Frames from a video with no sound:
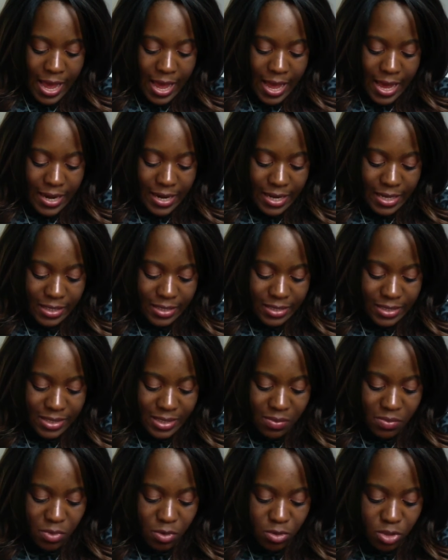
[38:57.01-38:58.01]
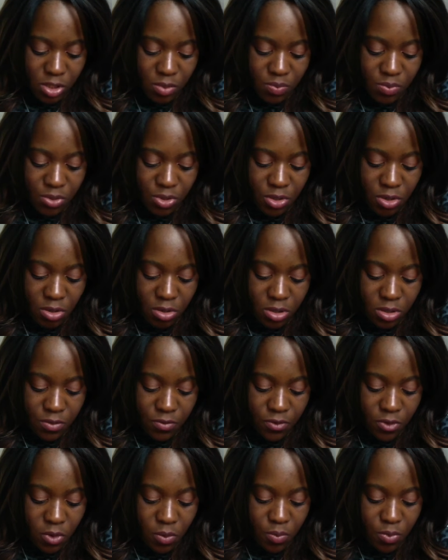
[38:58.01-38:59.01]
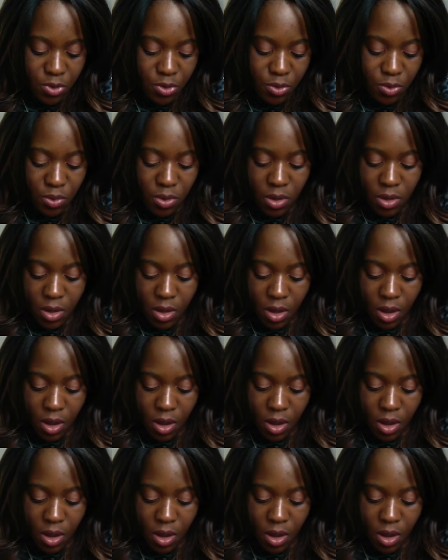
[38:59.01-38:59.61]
and it is the most beautiful blue